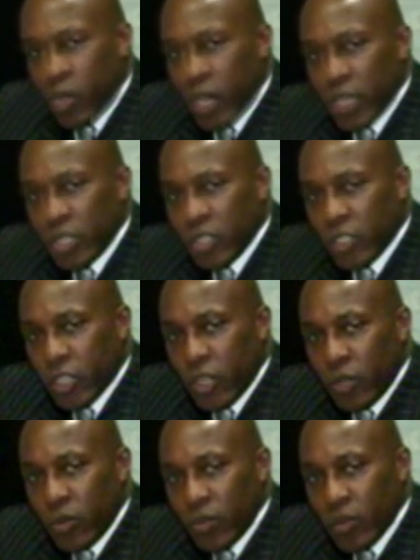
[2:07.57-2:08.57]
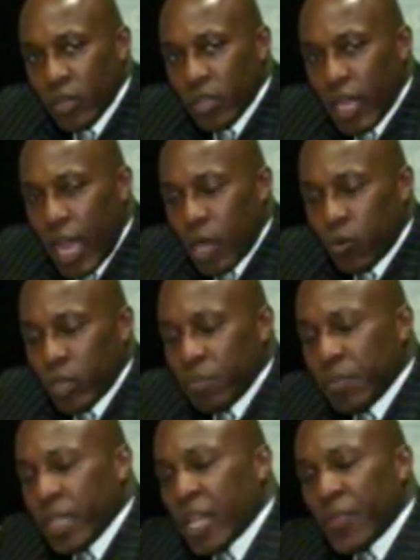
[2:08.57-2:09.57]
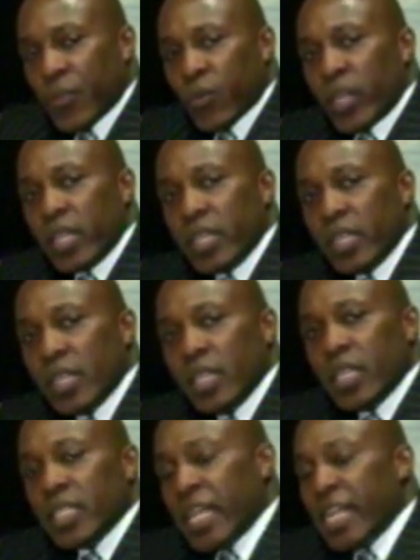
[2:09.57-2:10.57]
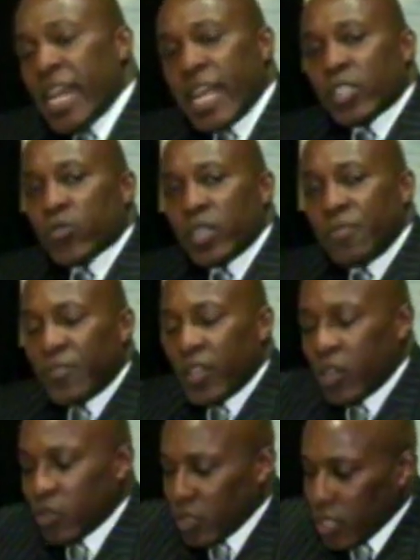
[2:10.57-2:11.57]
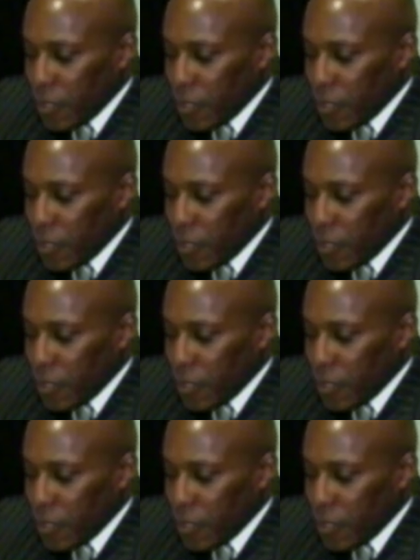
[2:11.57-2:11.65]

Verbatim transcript: one, two, I wouldn't be at three. They naturally flow.